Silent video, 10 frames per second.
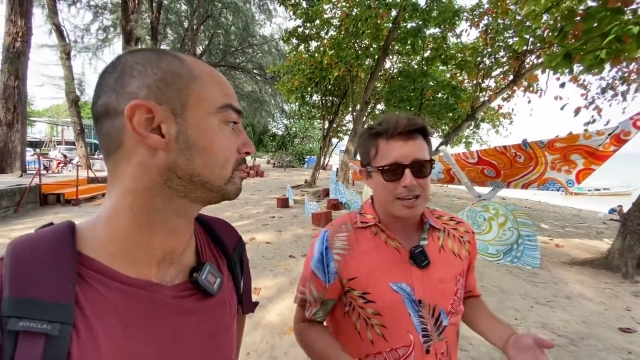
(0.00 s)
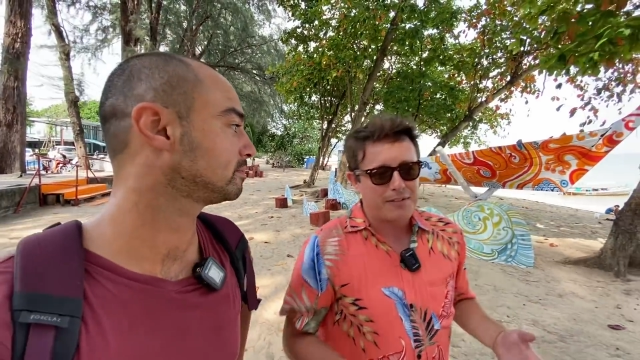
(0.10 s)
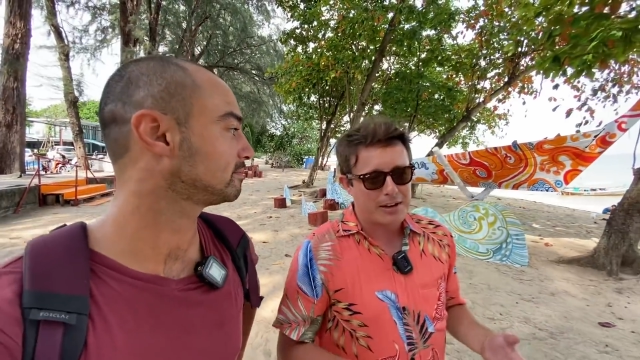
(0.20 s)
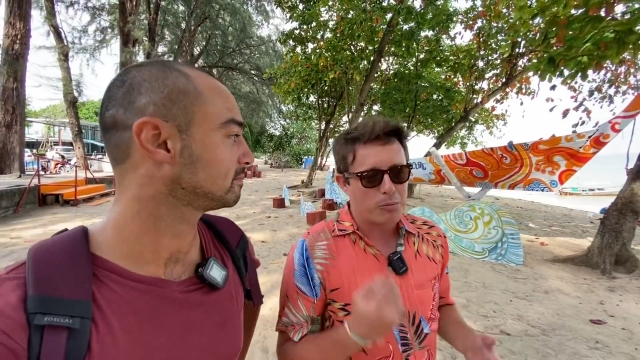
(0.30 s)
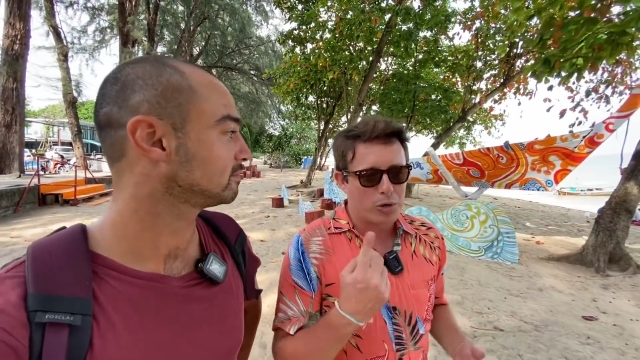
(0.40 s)

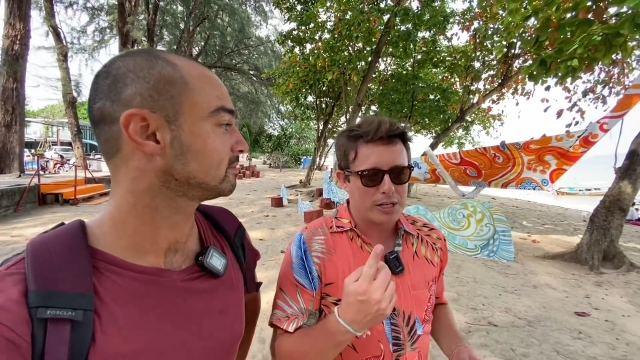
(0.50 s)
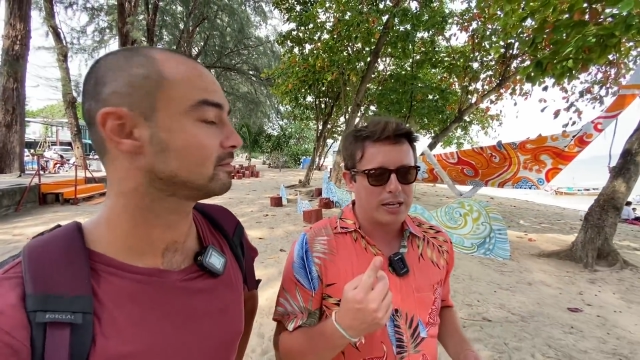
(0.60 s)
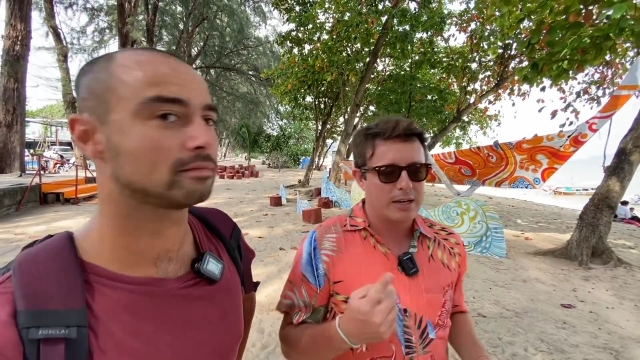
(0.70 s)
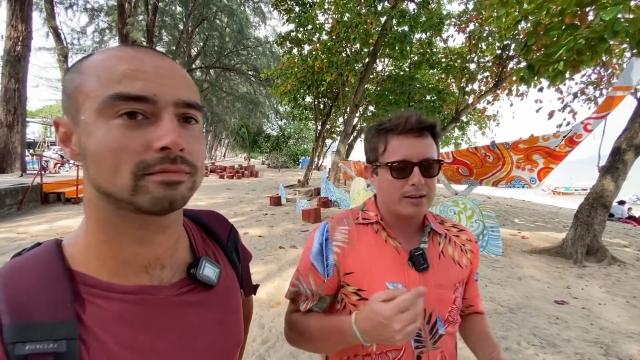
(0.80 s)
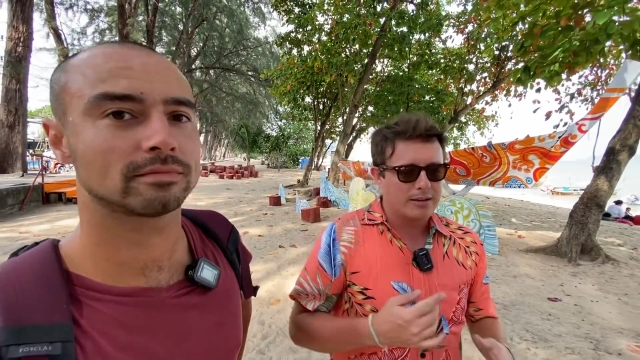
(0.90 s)
Speaker 1: saving in one
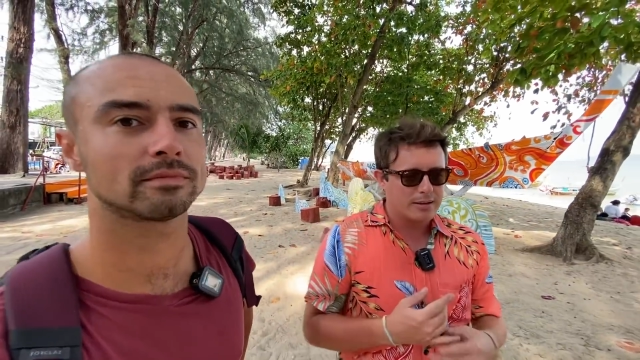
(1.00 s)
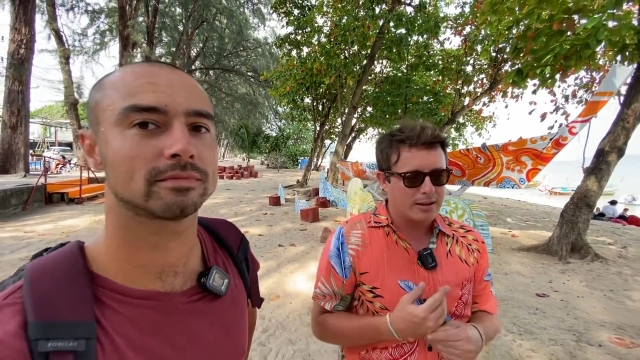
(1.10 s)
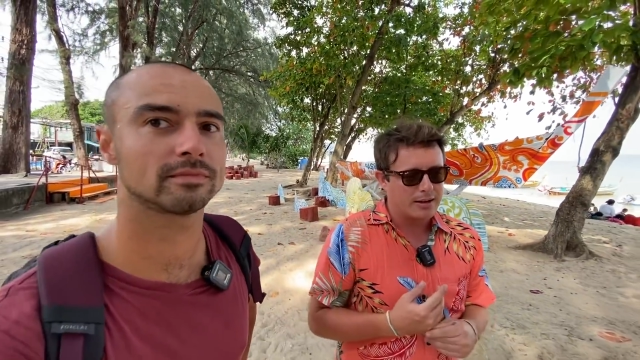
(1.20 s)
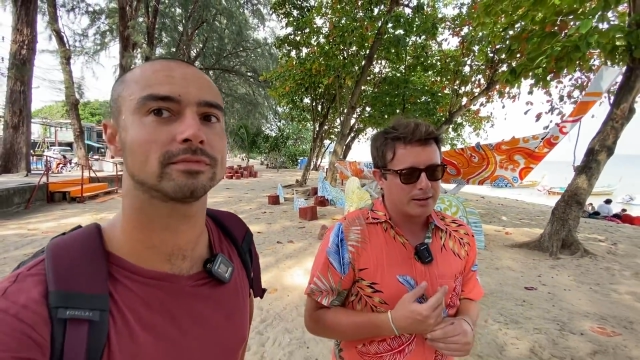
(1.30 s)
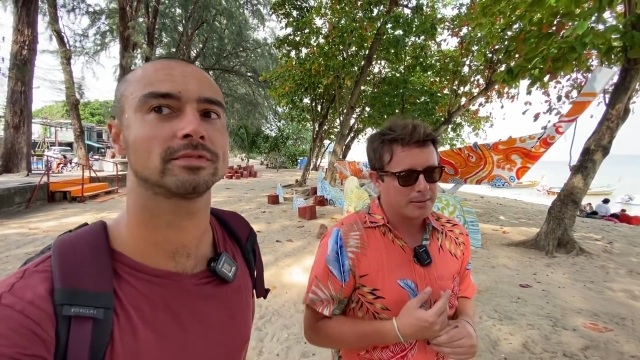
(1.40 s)
year,
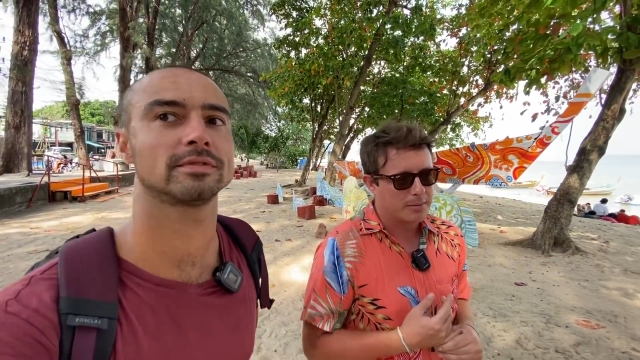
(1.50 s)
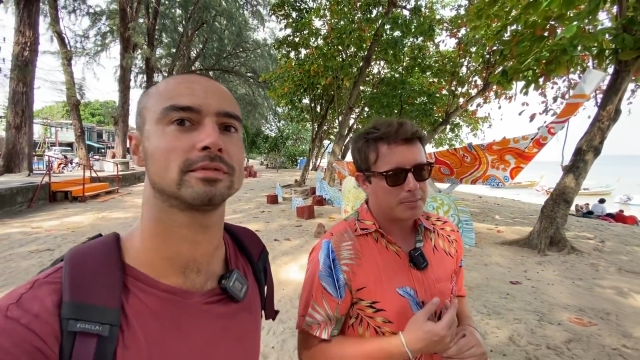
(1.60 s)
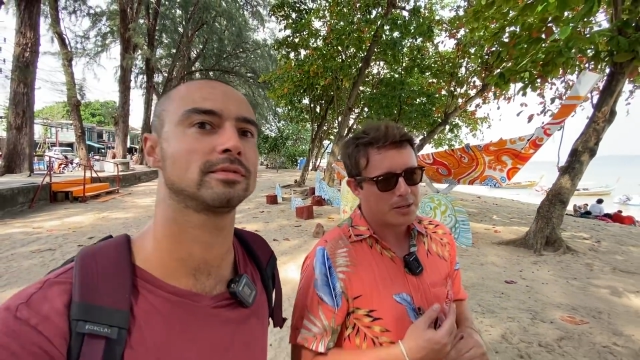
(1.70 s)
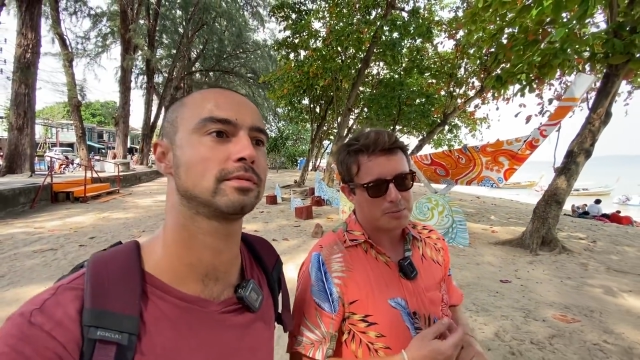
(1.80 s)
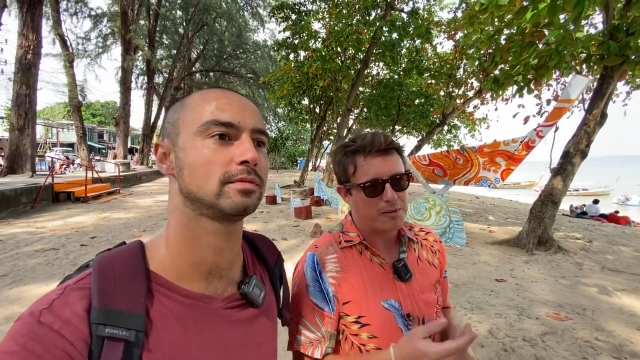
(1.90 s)
uh,
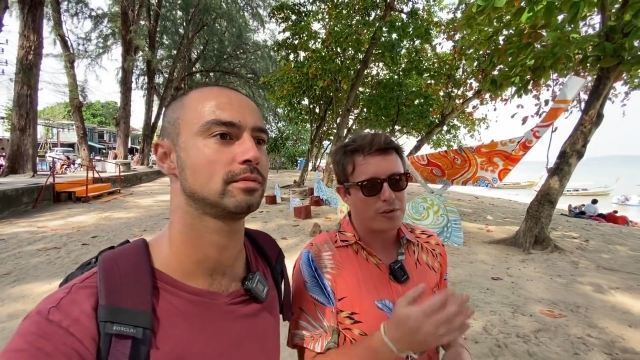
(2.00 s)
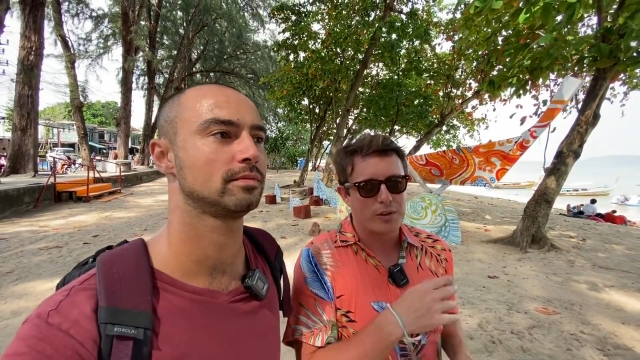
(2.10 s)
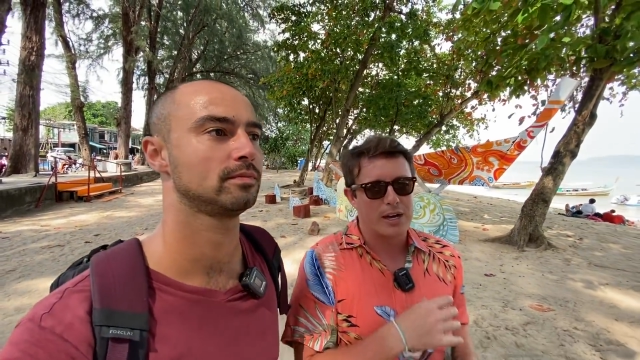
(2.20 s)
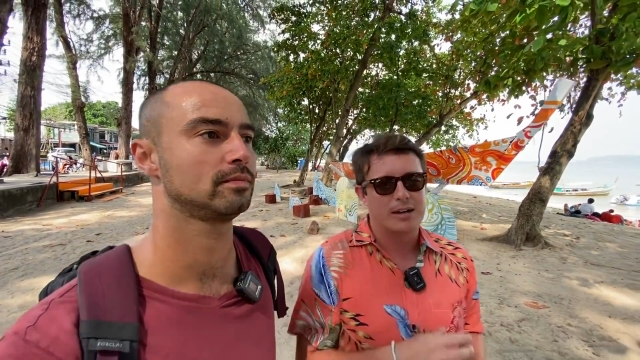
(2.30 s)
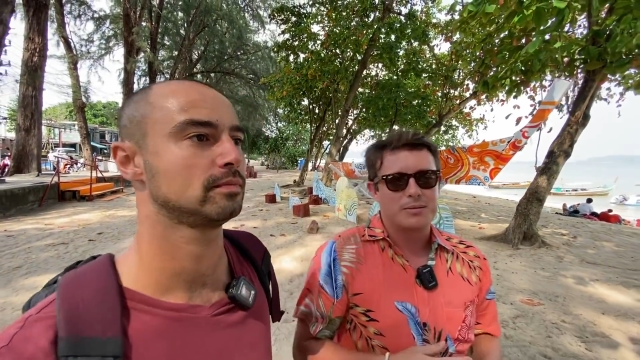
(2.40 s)
because before
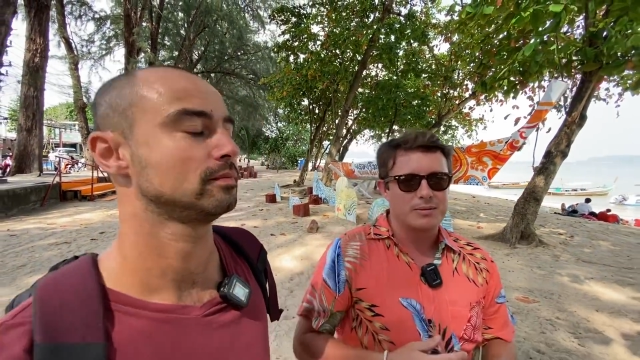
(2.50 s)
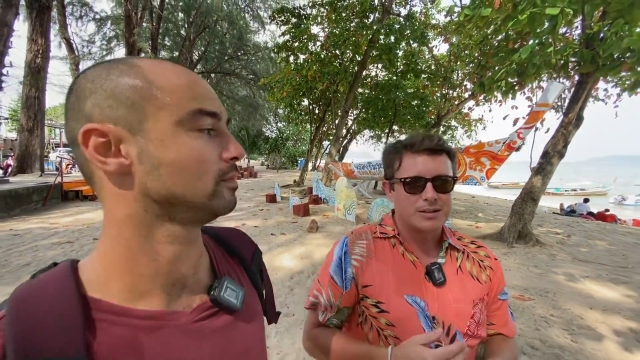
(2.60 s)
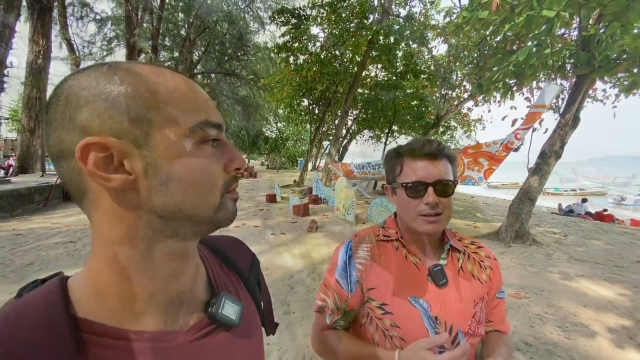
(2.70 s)
that,